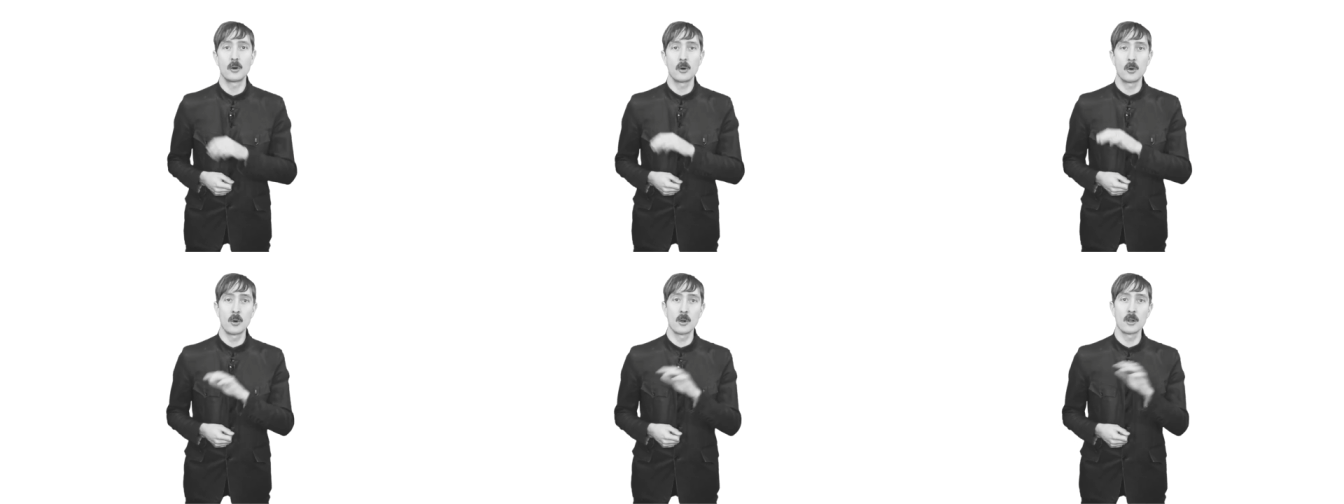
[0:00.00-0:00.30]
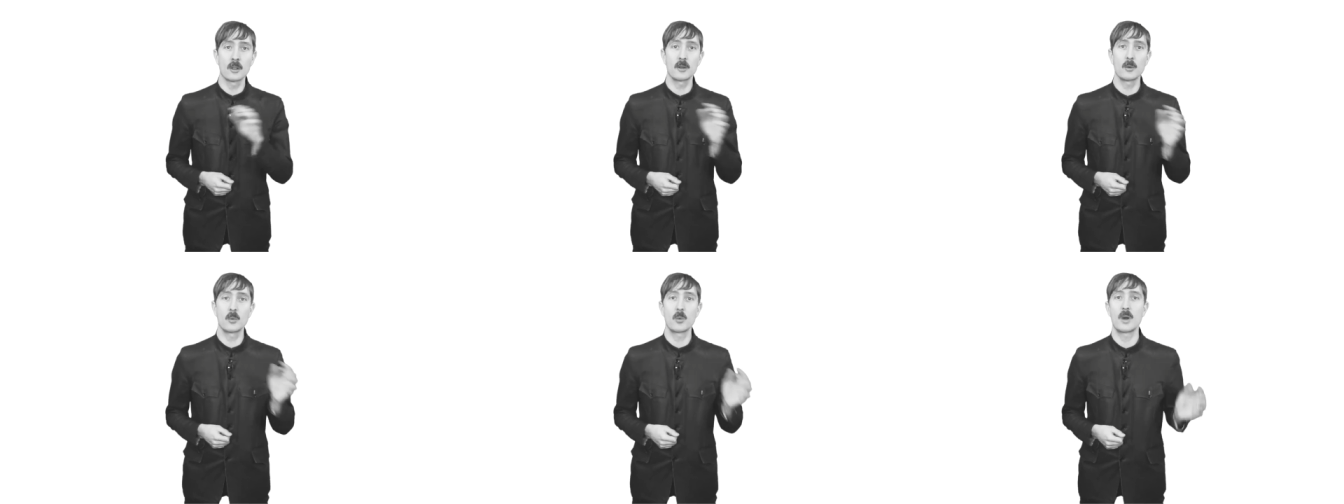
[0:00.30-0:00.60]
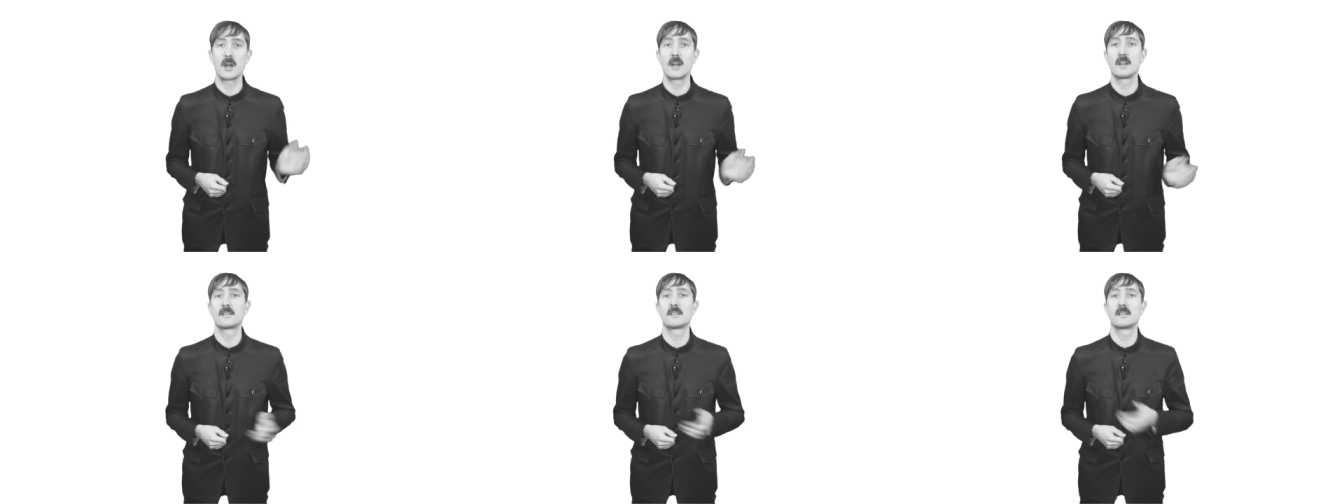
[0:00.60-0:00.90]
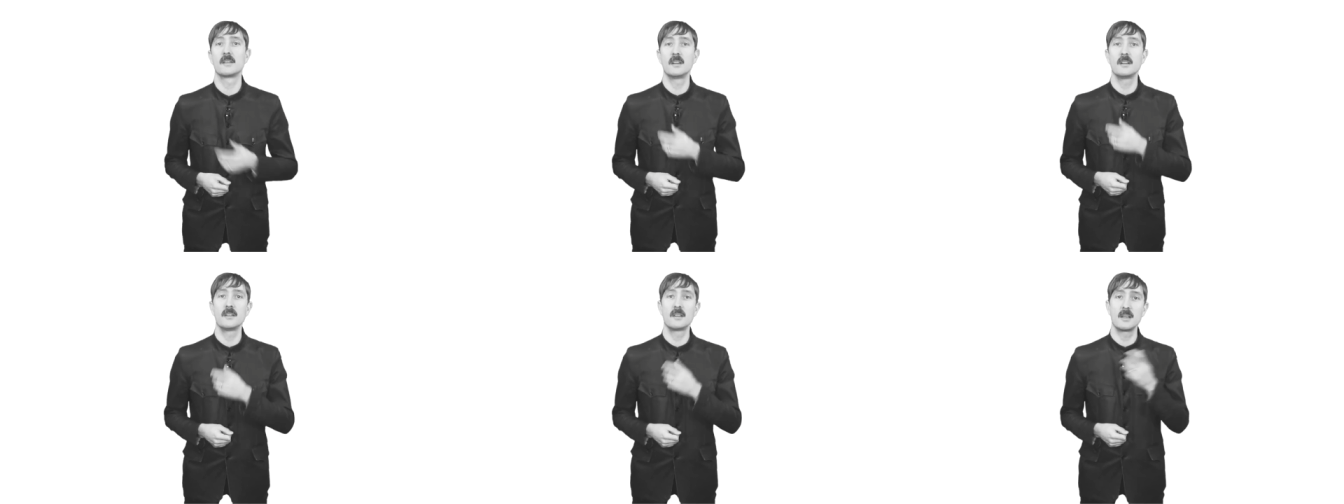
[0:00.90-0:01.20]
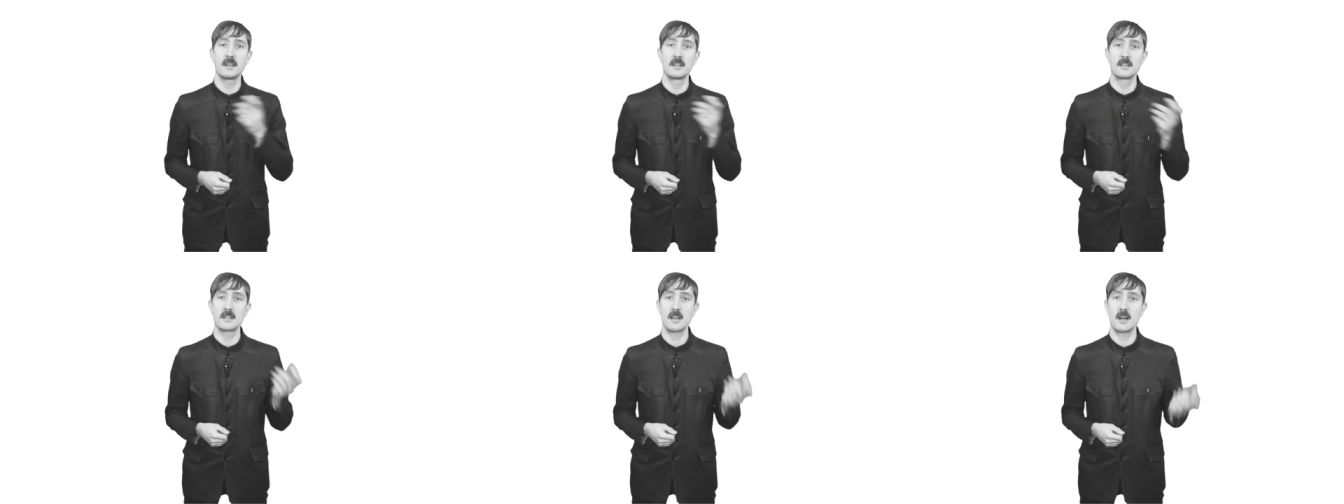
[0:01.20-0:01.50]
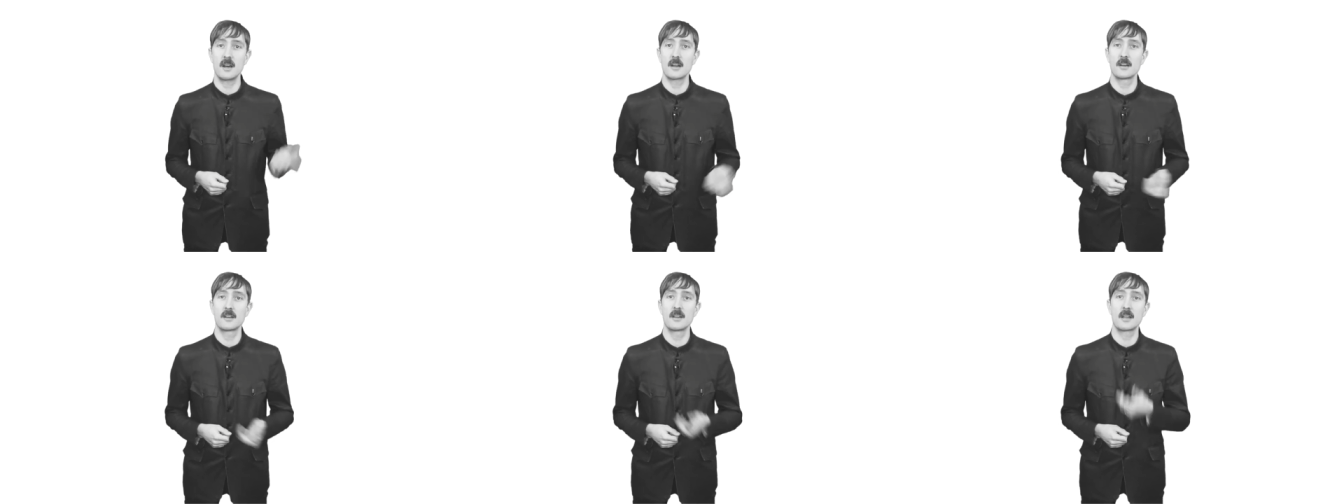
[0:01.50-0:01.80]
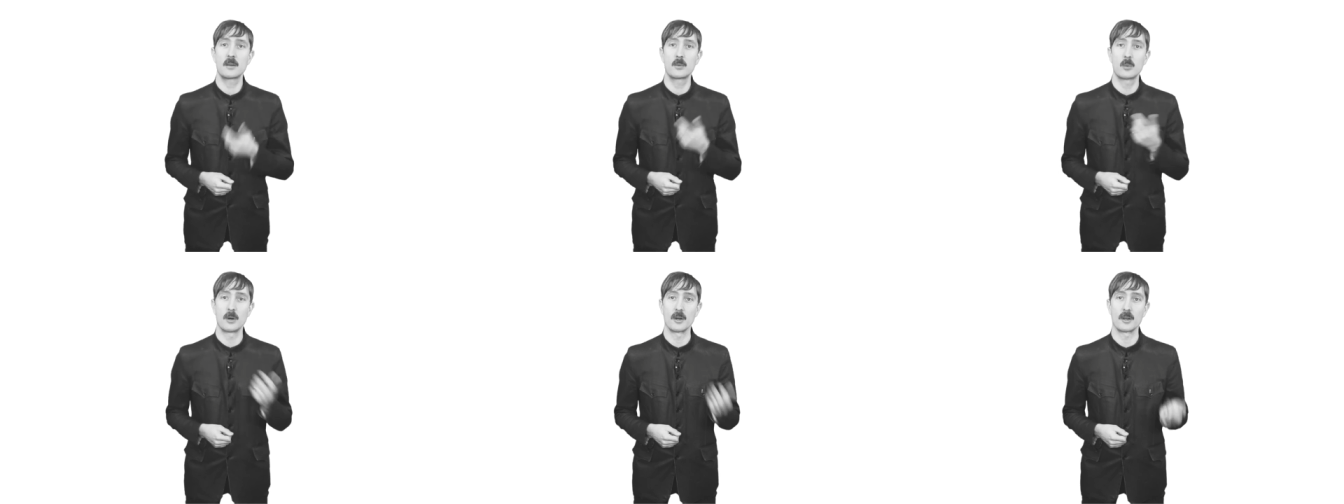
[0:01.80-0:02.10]
all the weights in the entire
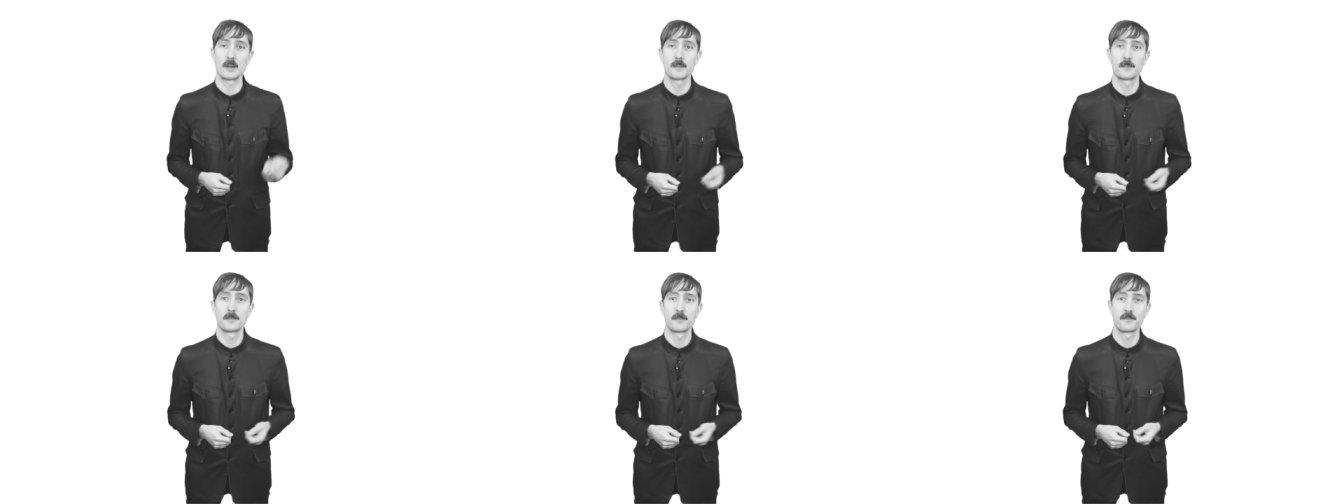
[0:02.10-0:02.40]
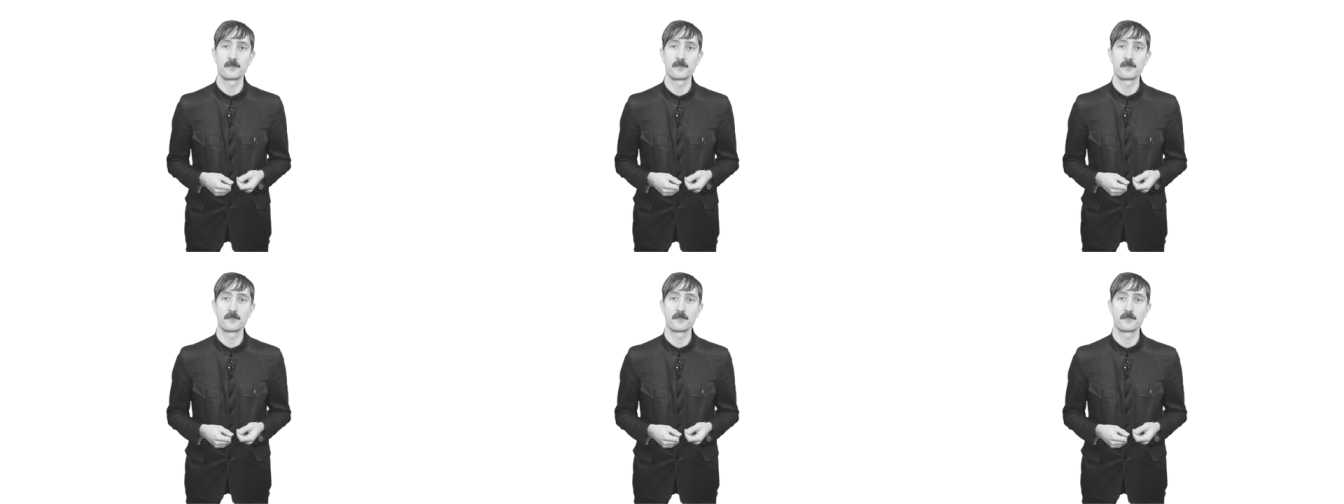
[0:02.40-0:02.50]
network.